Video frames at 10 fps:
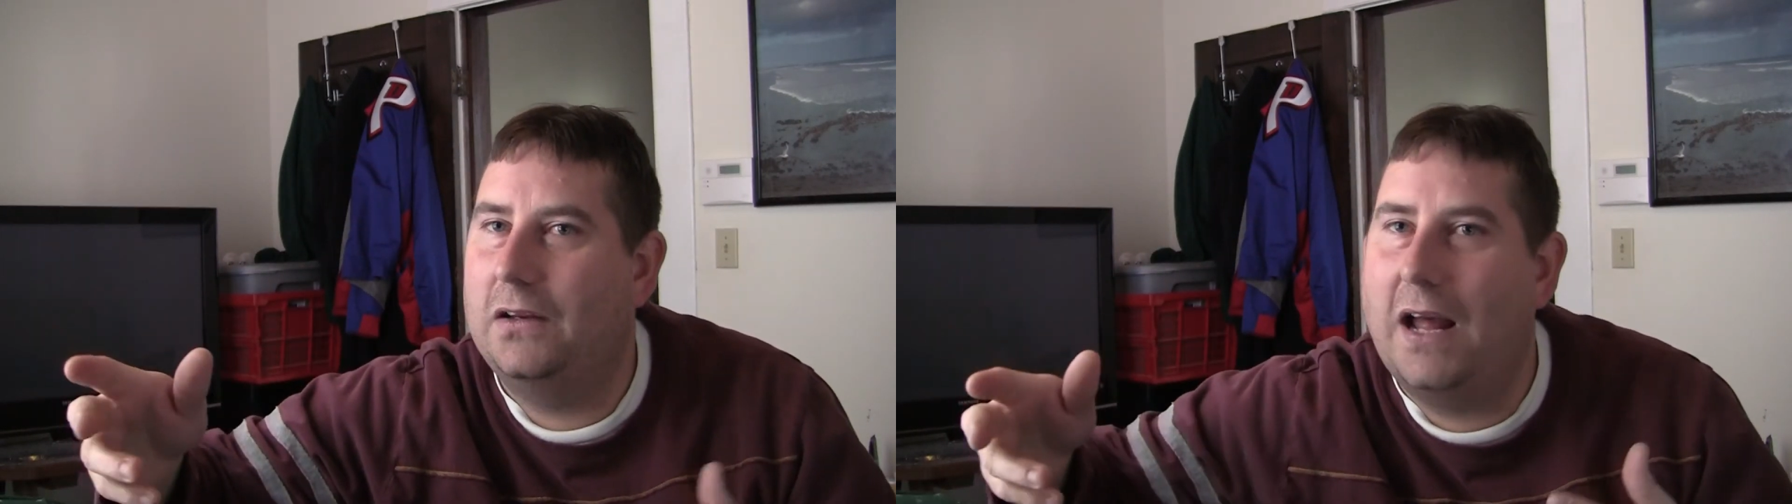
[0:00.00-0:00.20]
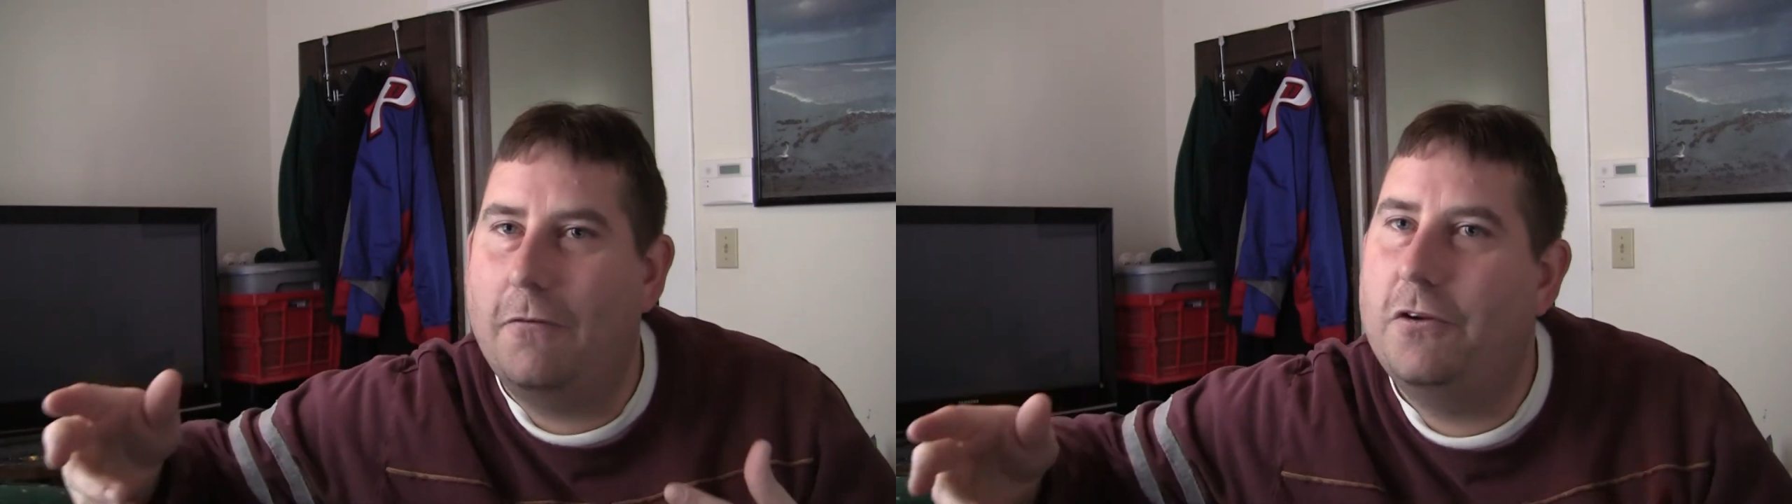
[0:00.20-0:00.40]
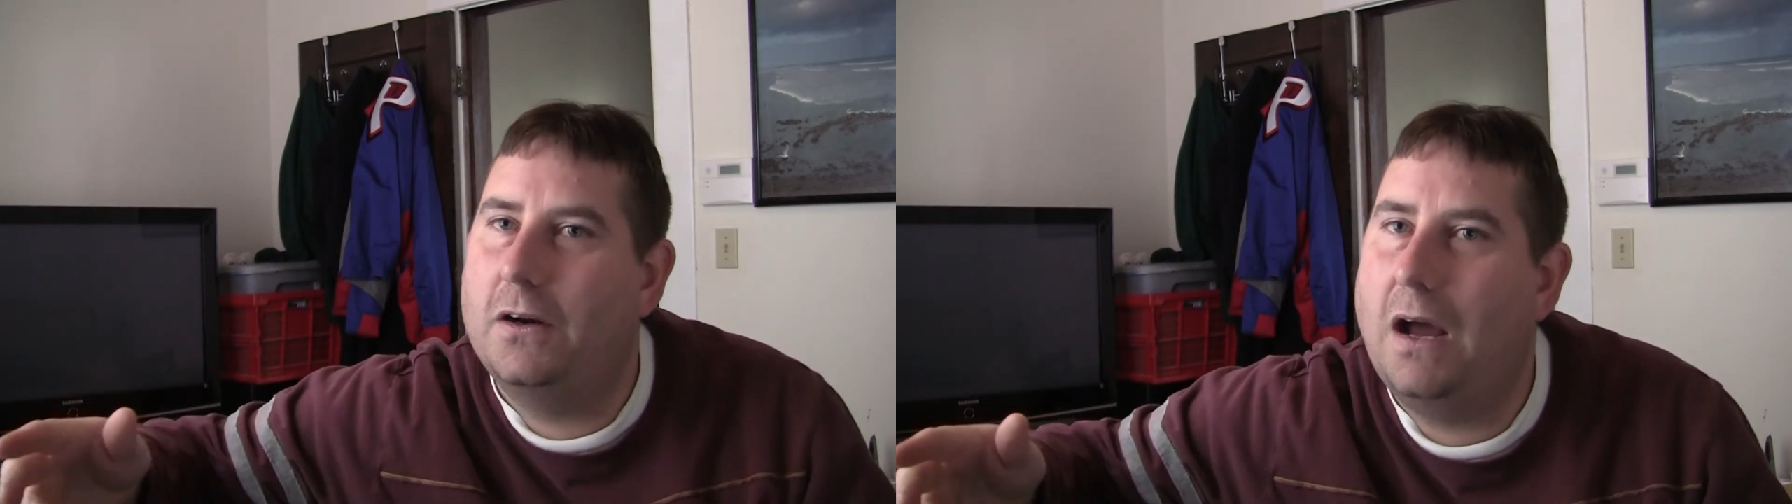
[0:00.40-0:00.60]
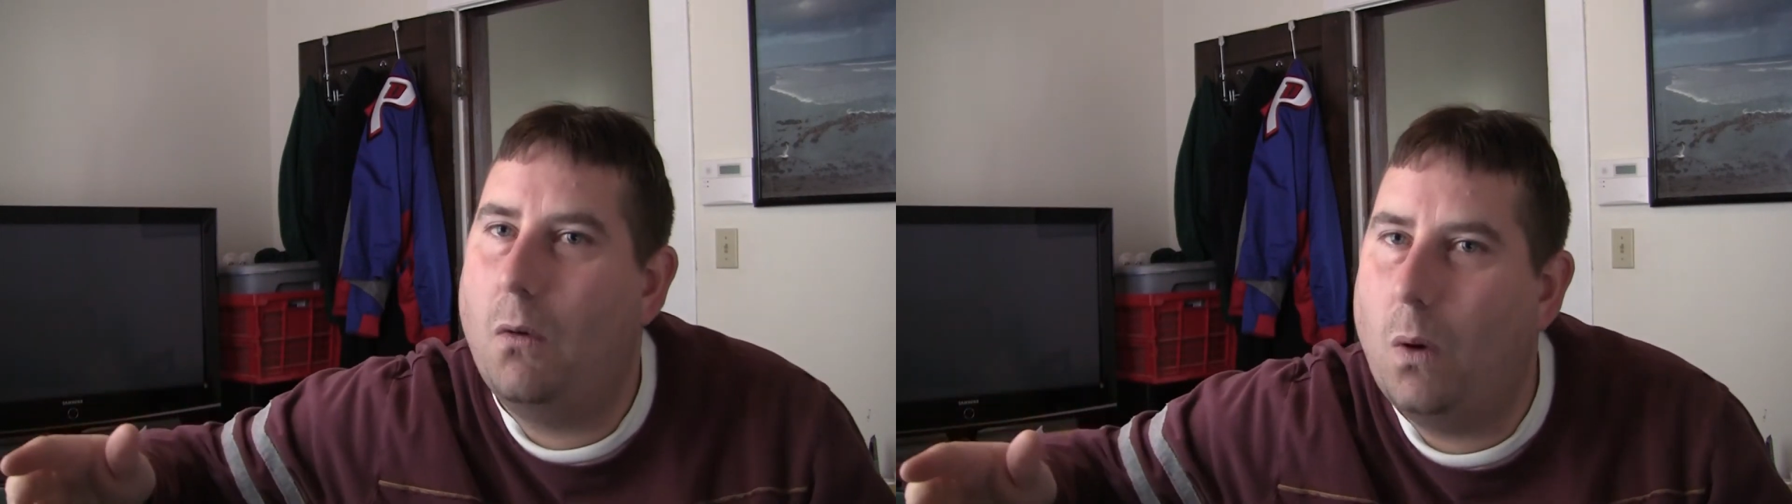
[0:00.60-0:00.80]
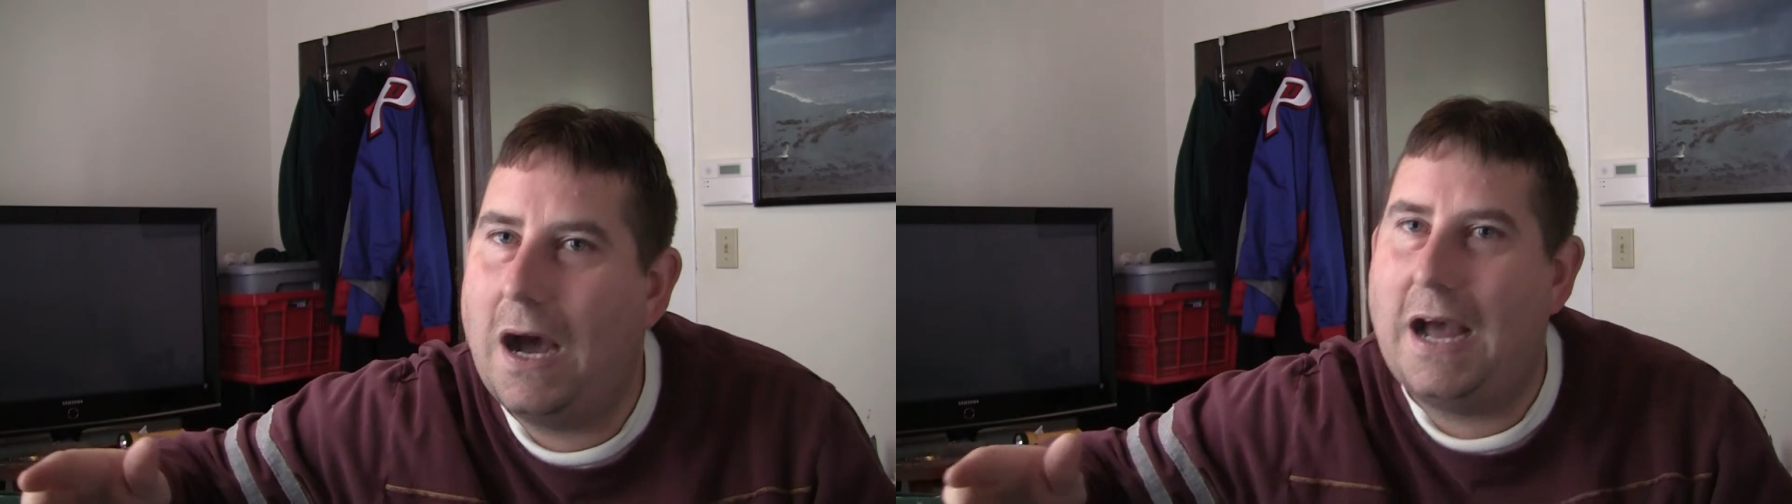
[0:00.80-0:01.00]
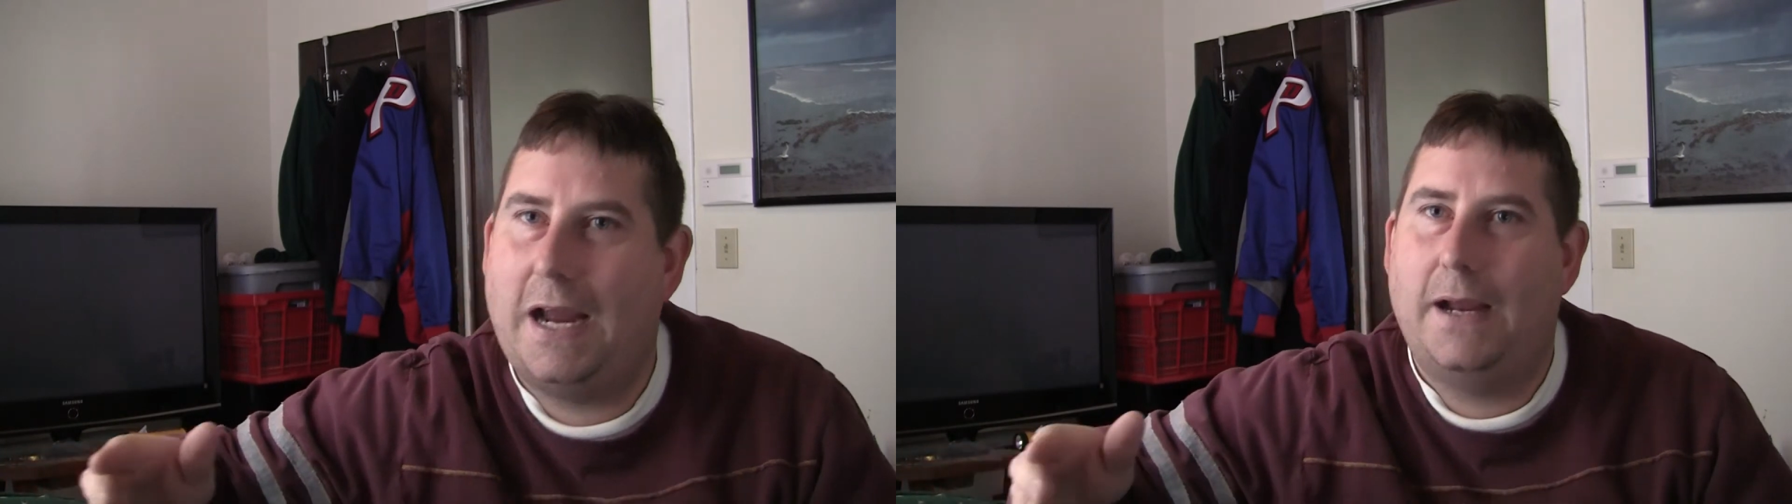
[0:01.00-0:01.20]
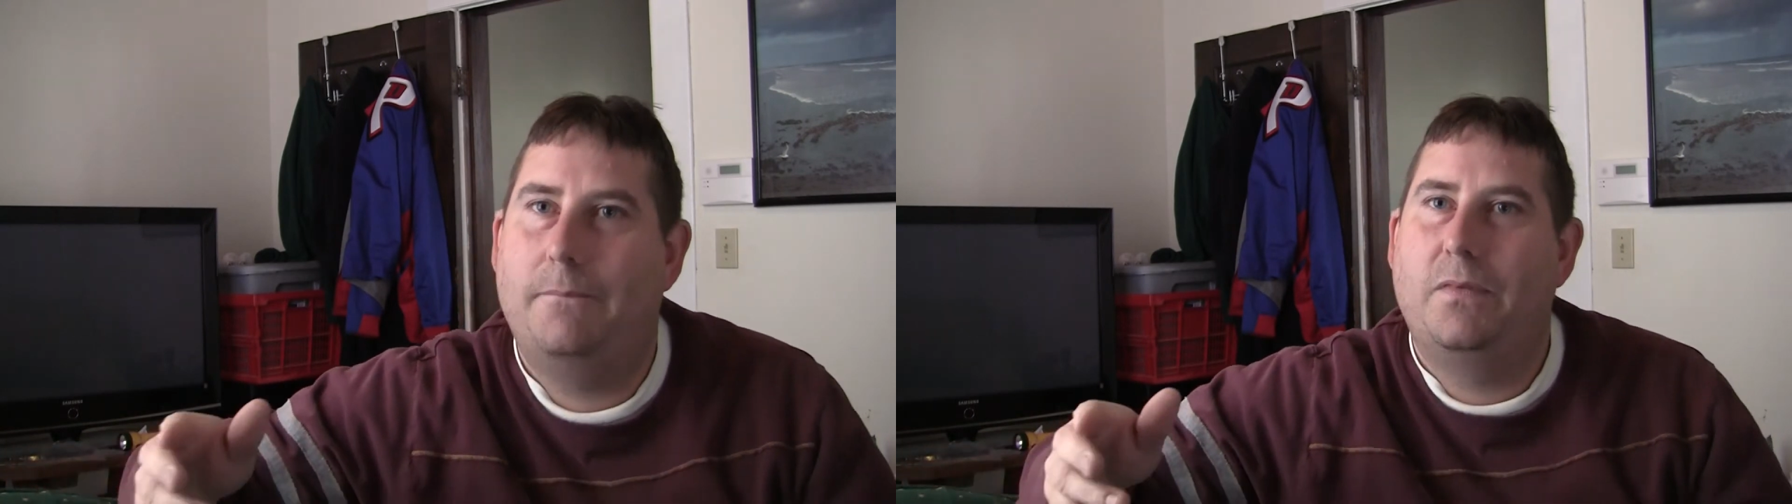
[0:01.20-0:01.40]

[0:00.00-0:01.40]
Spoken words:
You've got to figure out why.